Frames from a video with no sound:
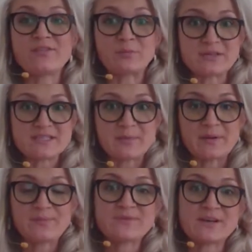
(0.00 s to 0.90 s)
the
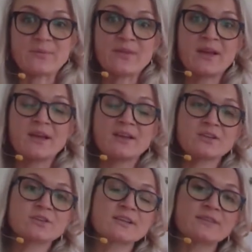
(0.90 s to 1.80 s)
principle. So
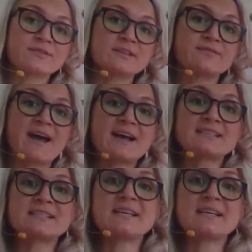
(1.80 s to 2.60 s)
you'll learn it real fast.